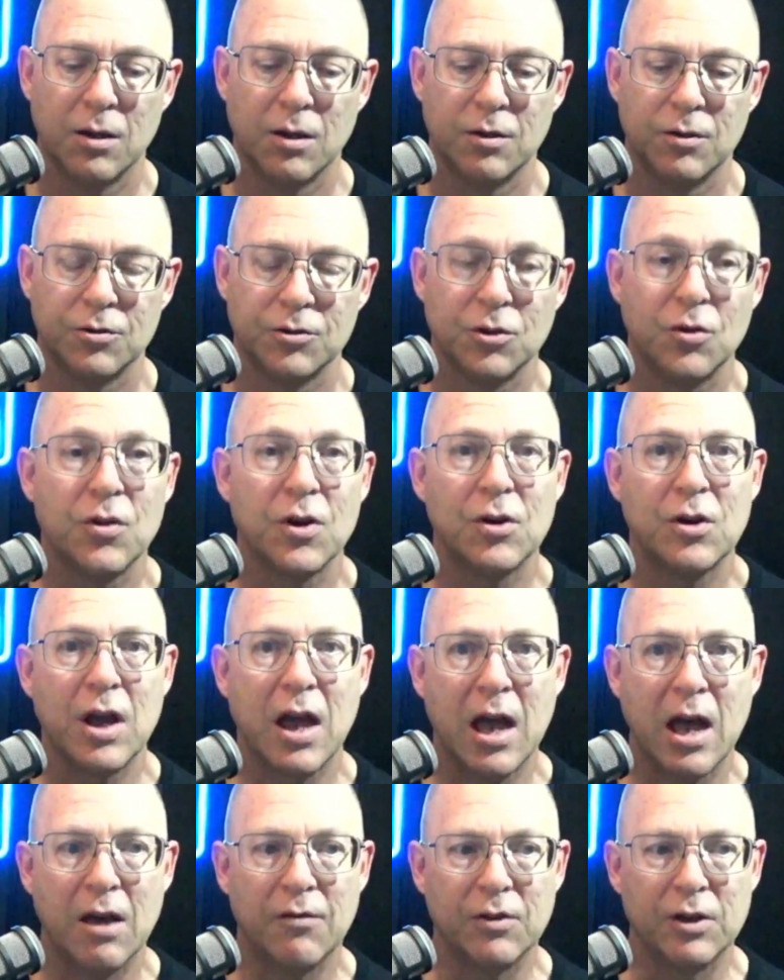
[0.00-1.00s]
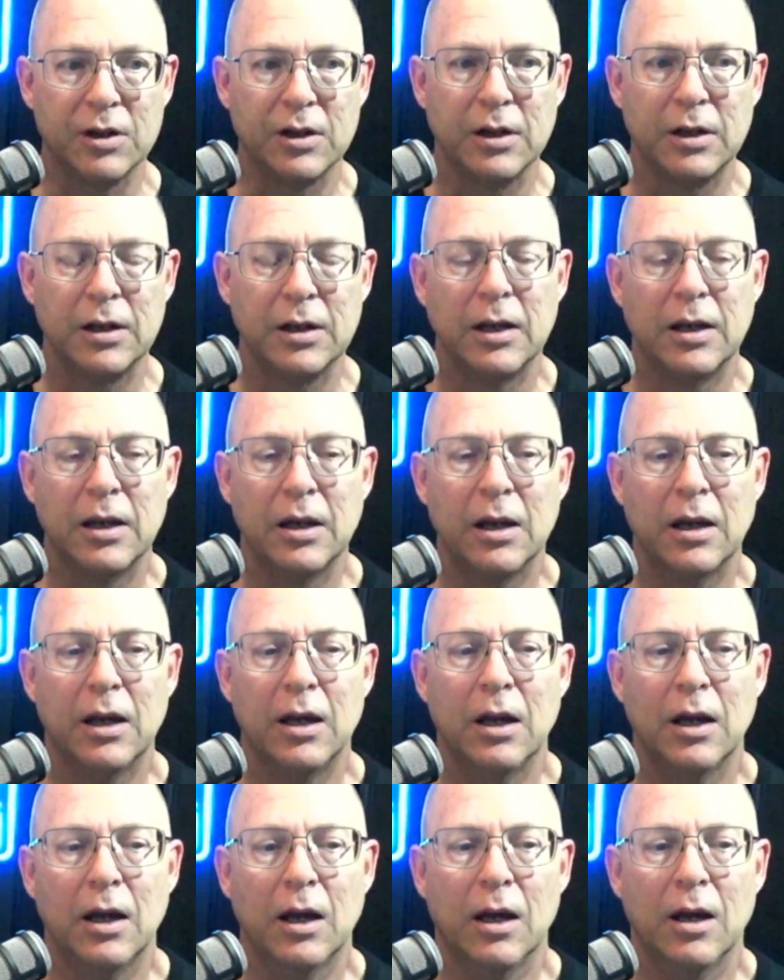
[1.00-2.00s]
So there you have it.
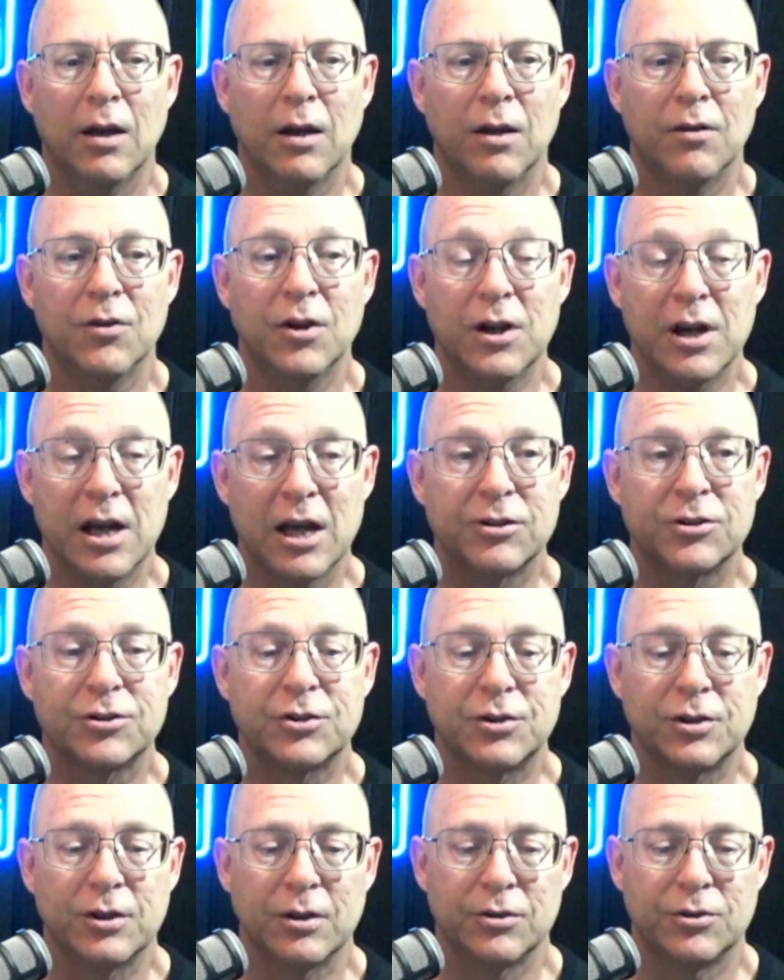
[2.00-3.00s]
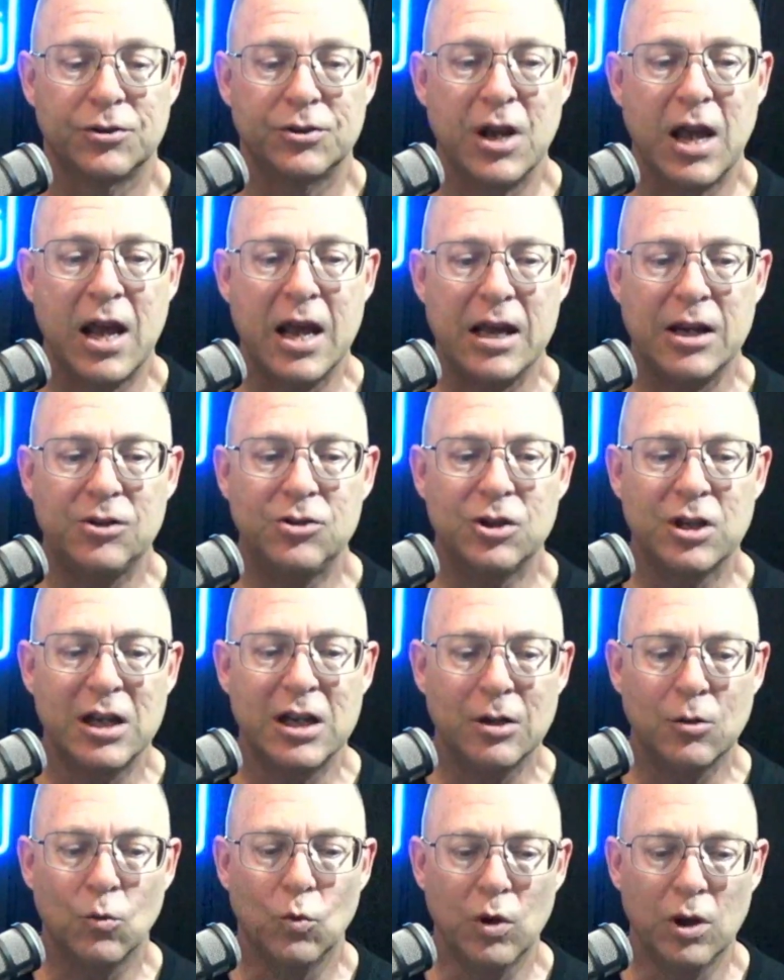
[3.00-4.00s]
The next stage
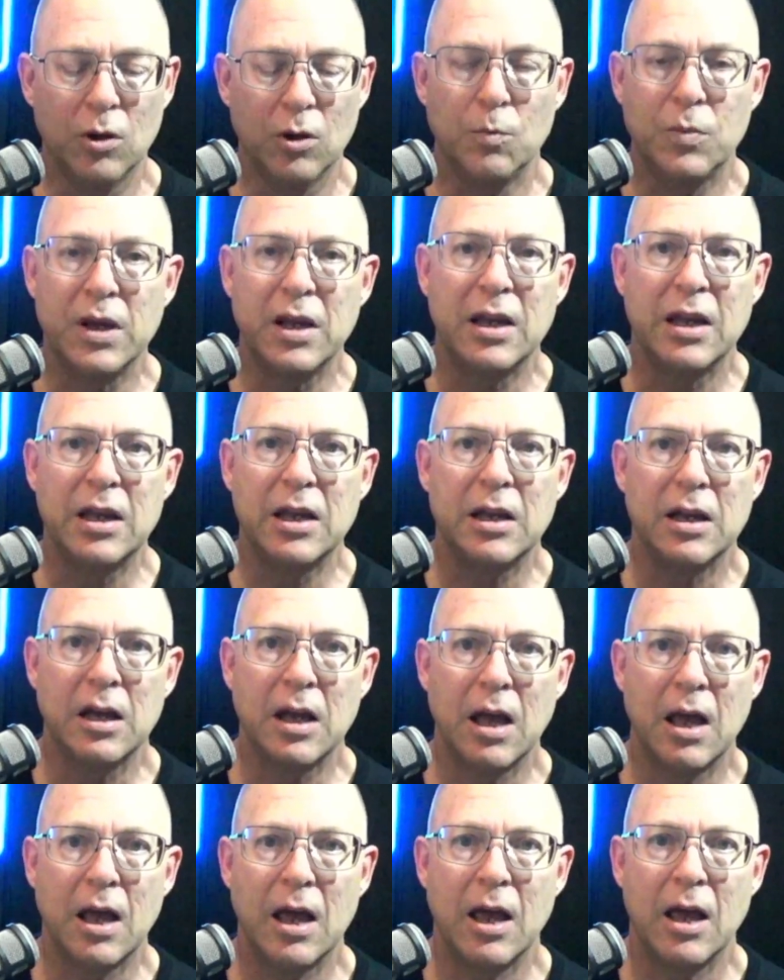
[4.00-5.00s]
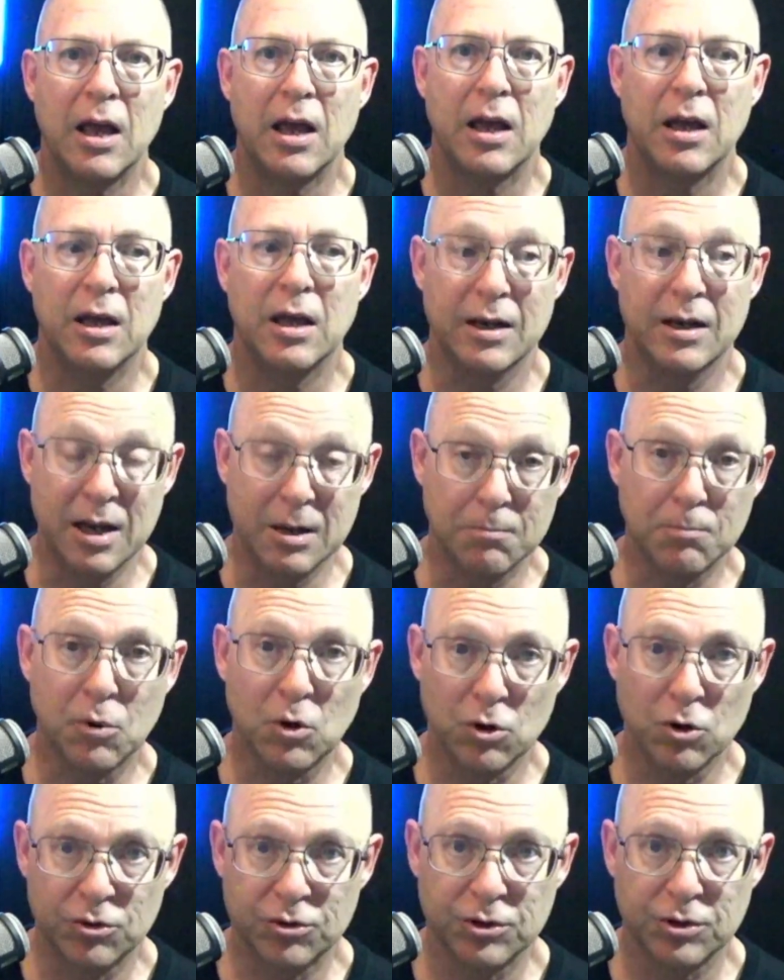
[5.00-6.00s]
will be an
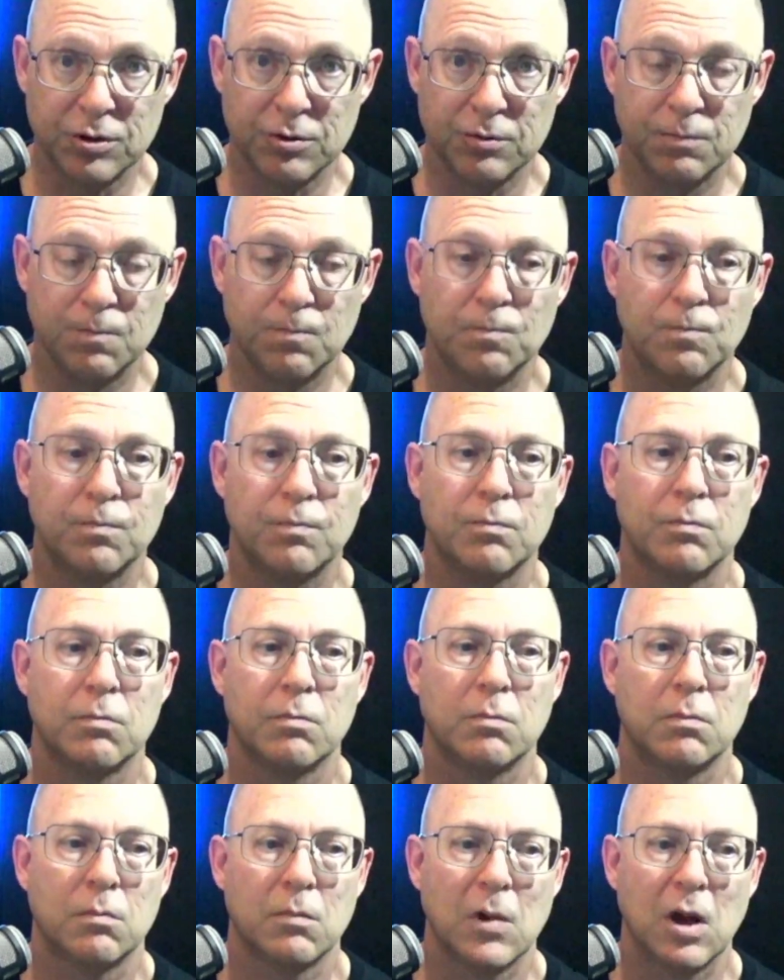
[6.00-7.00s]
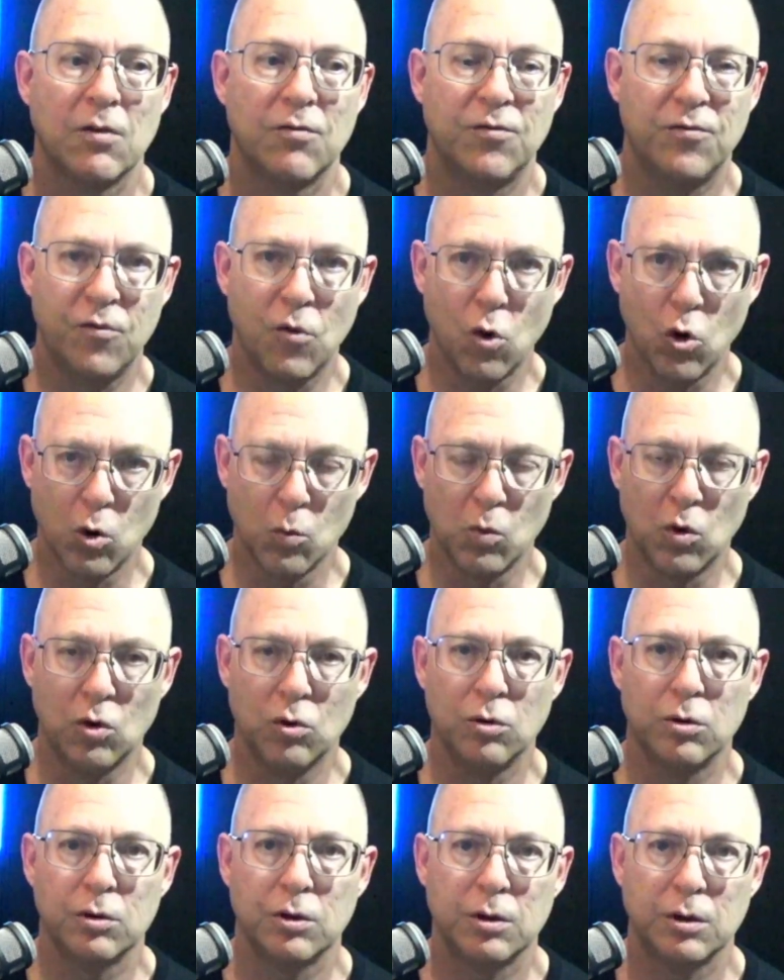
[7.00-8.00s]
in-person
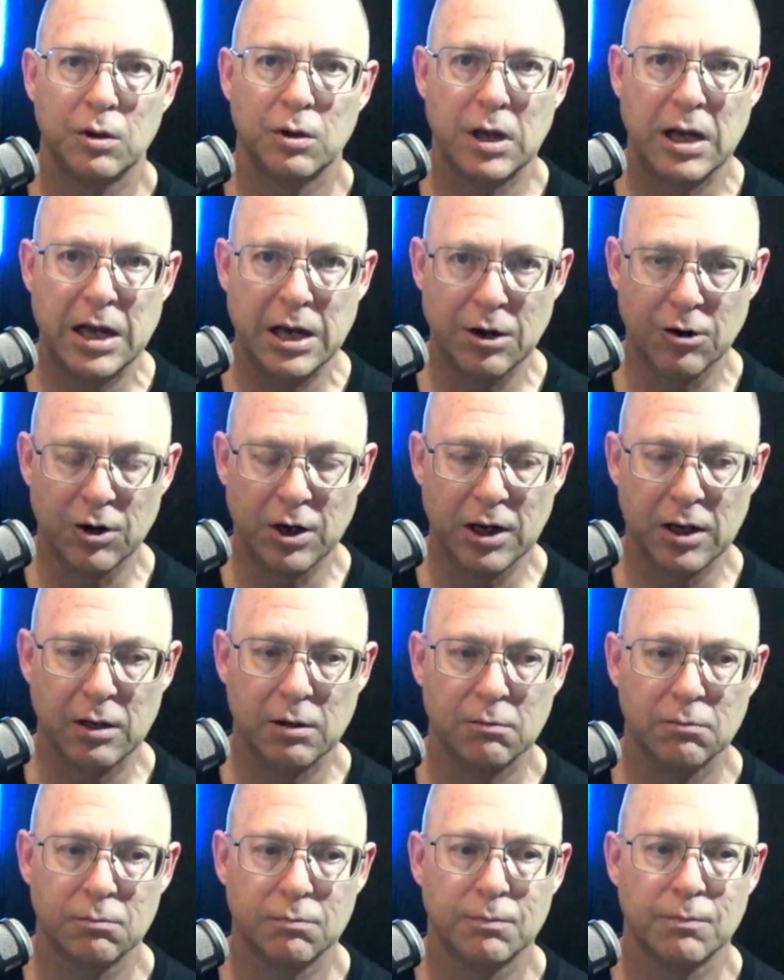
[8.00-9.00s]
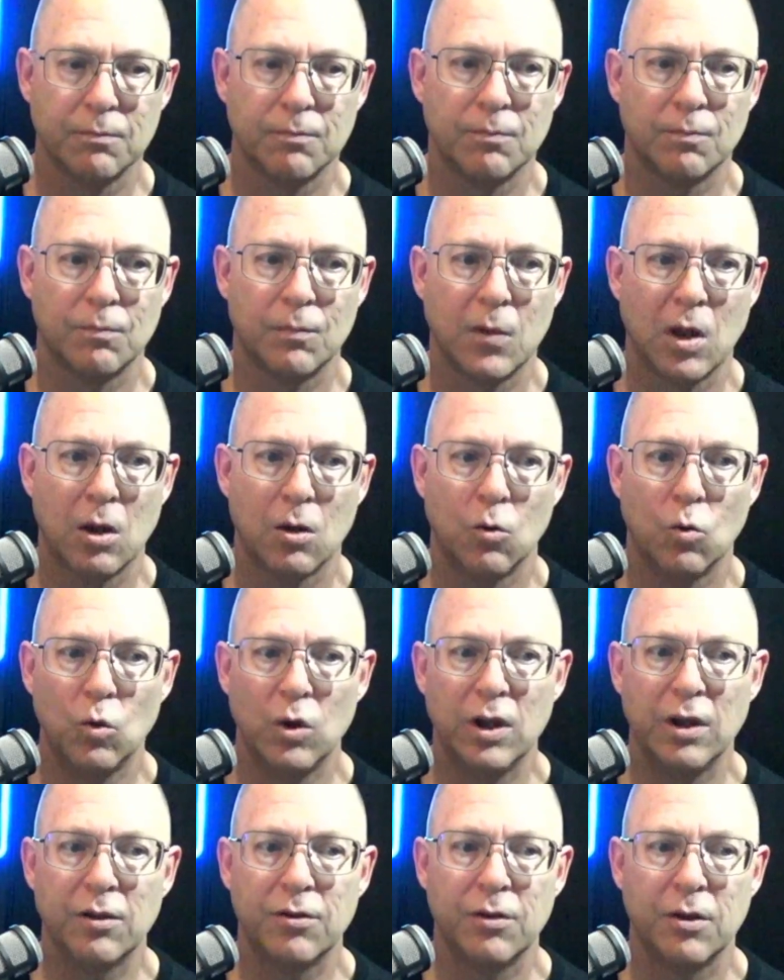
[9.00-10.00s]
formal hearing
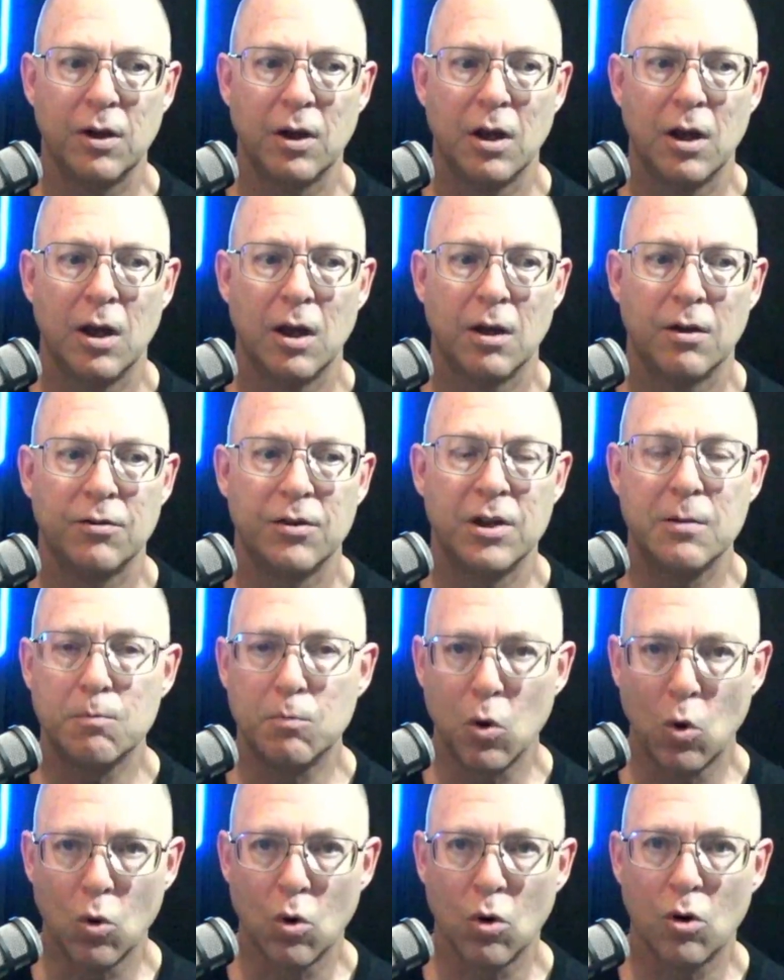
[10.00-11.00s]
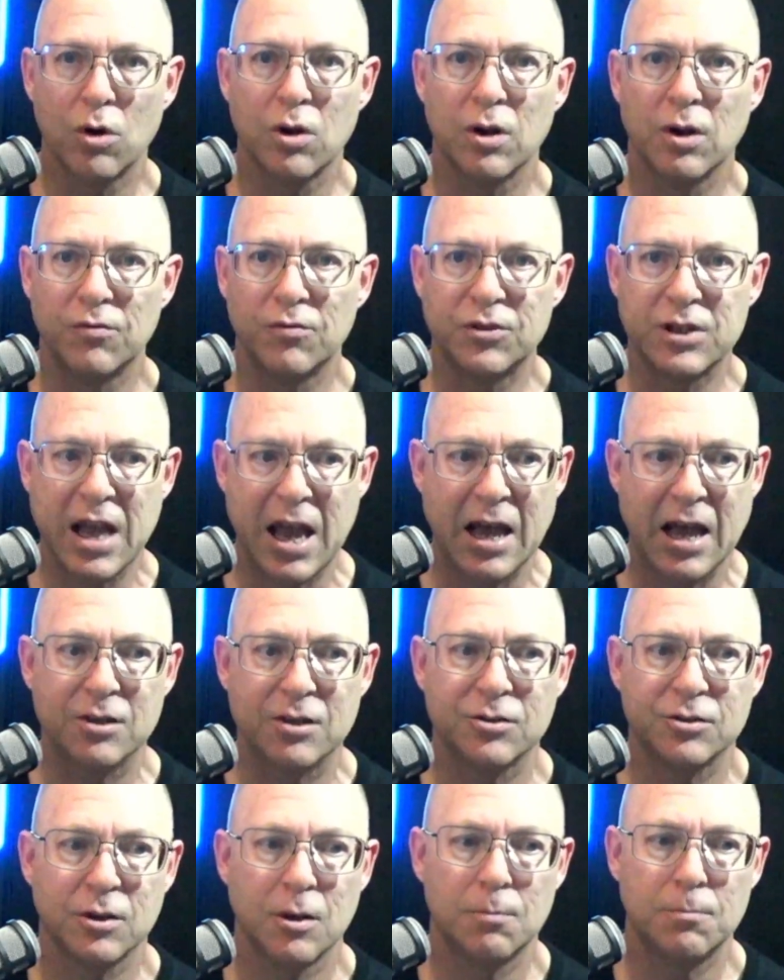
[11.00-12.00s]
with the Board of
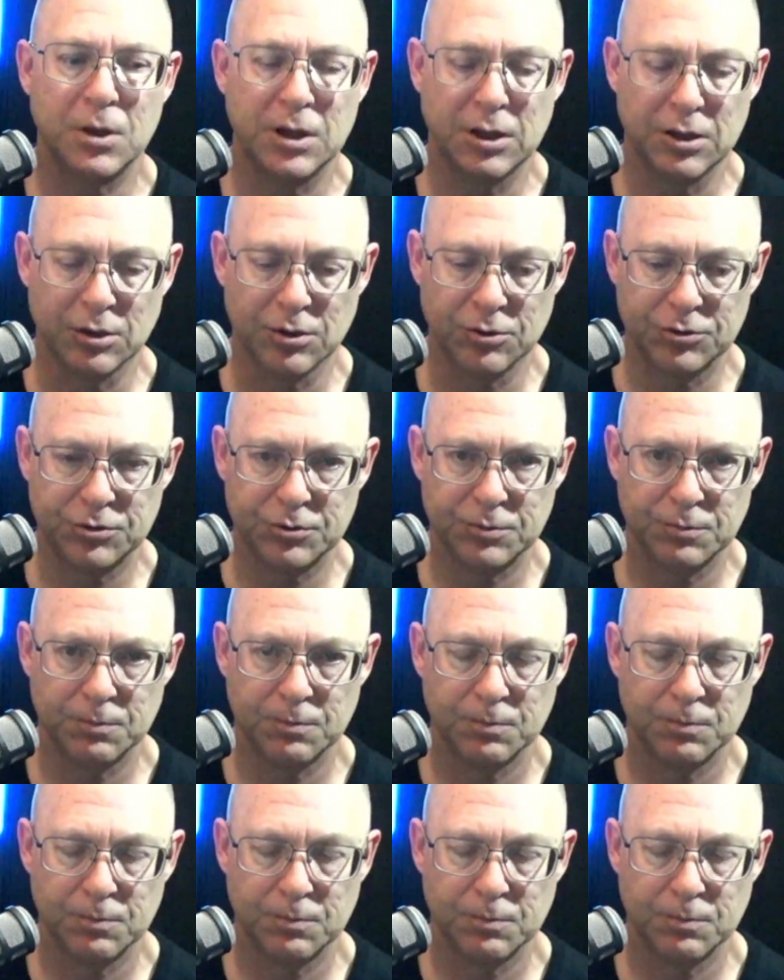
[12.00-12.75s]
Tax Appeals.